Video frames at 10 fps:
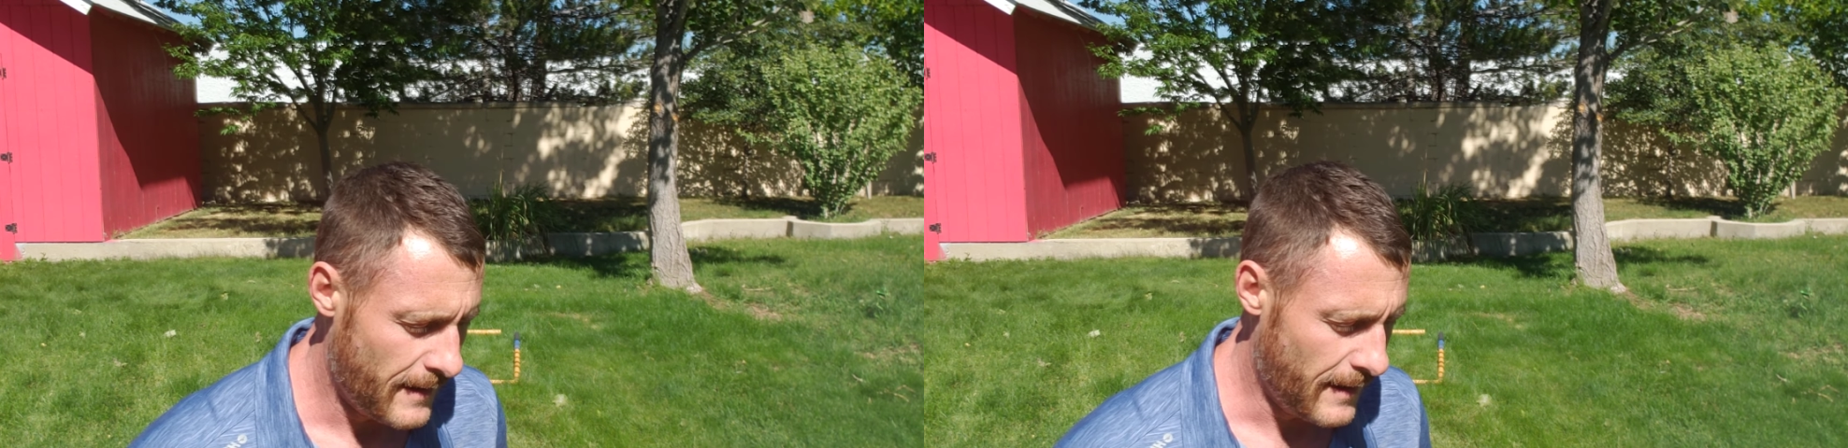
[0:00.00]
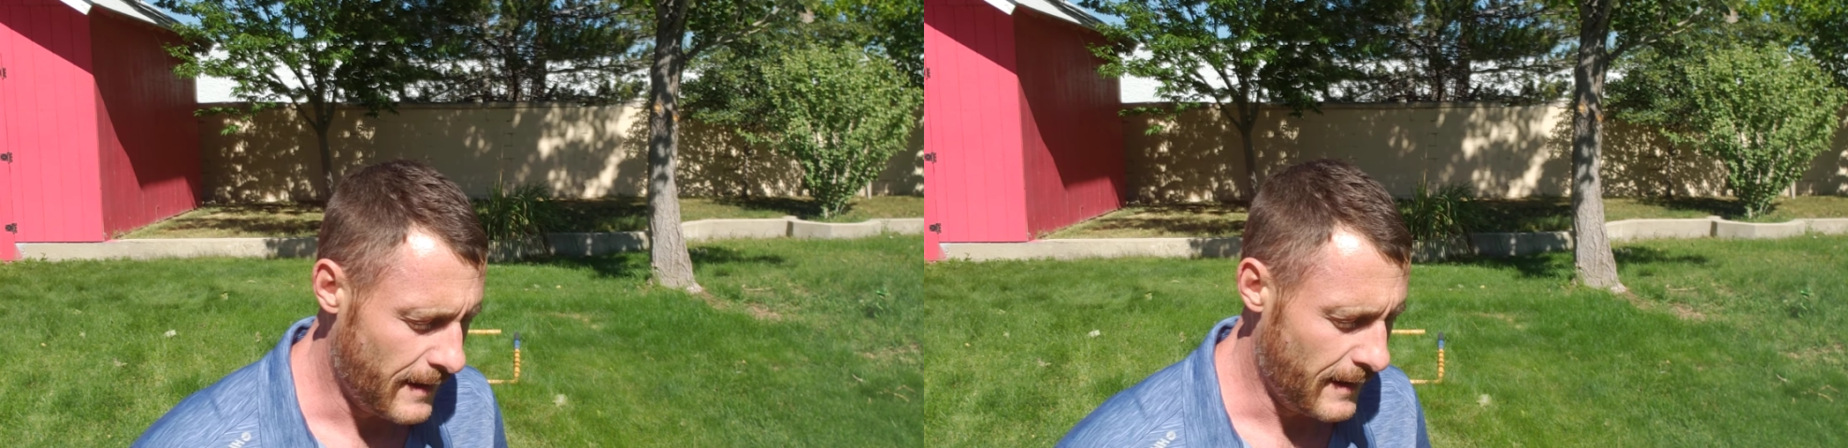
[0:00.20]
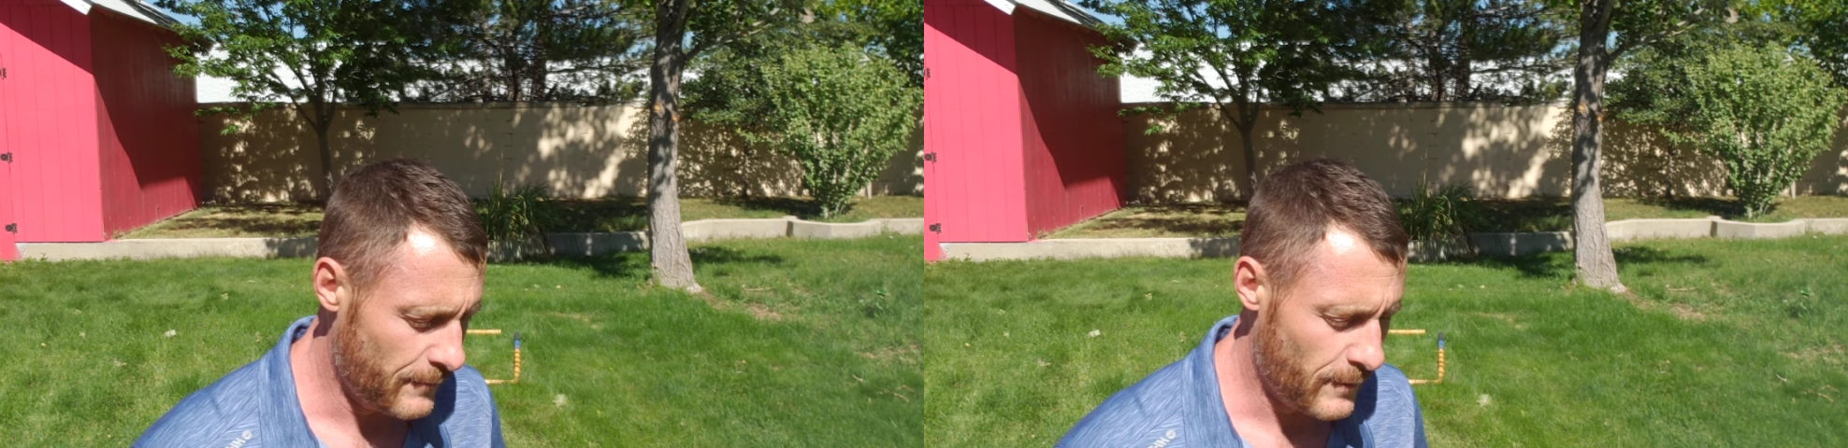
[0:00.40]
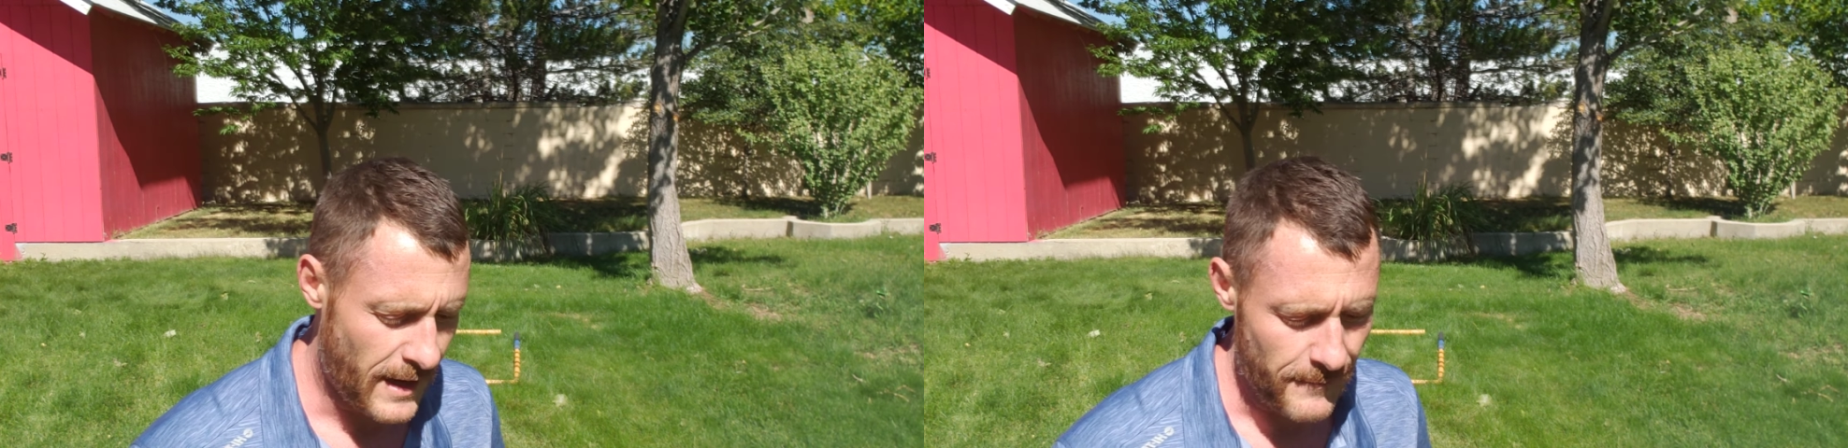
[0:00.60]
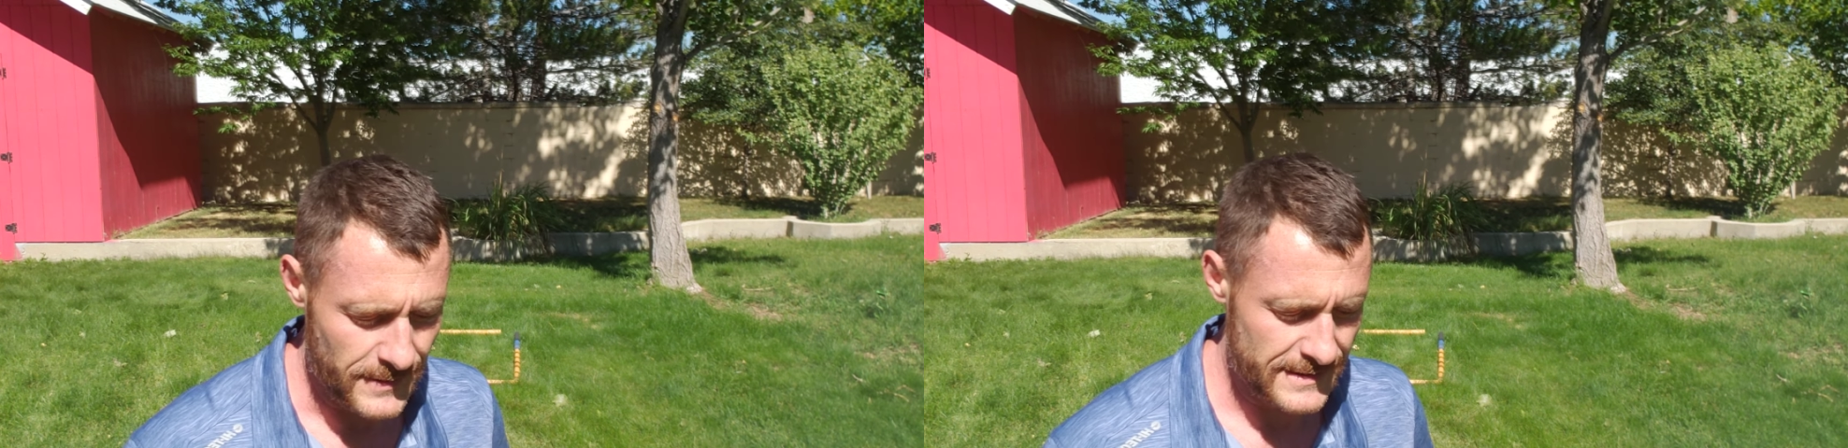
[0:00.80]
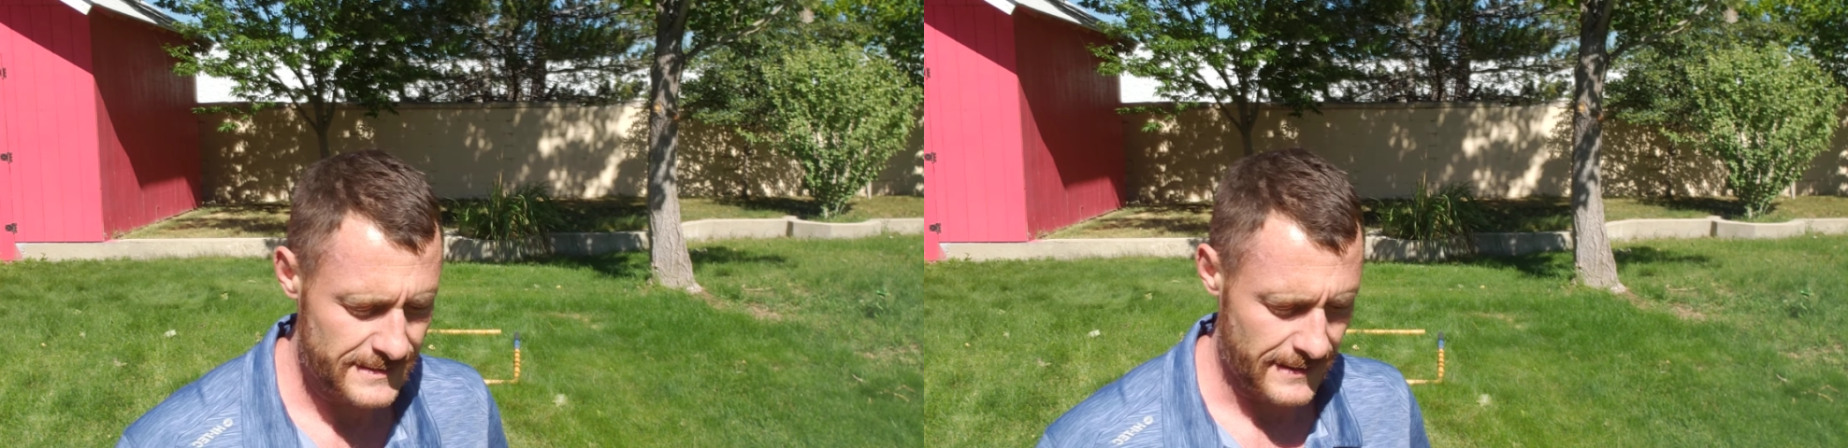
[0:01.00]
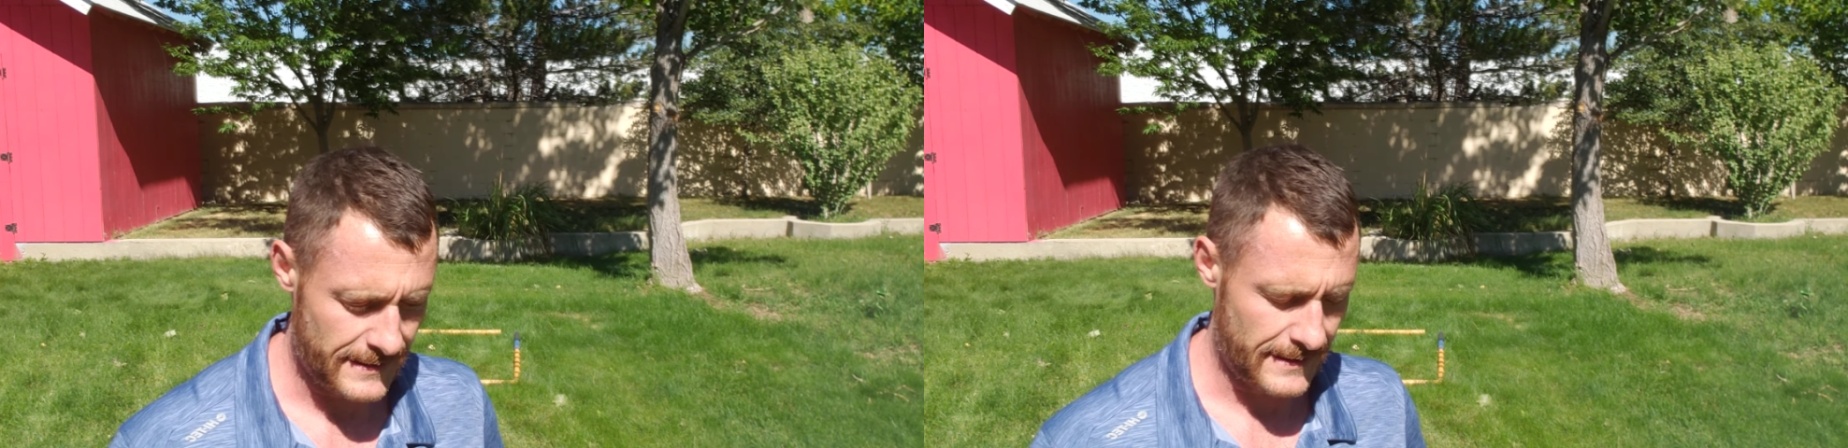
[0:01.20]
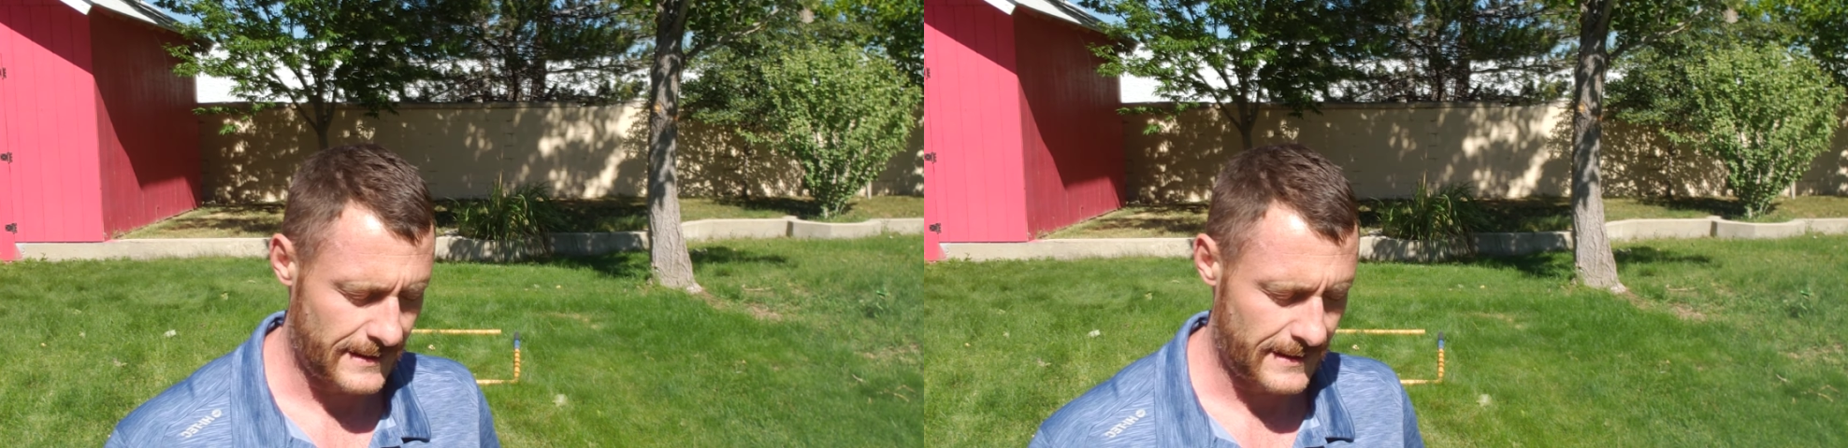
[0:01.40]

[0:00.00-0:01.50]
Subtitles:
on what I've been studying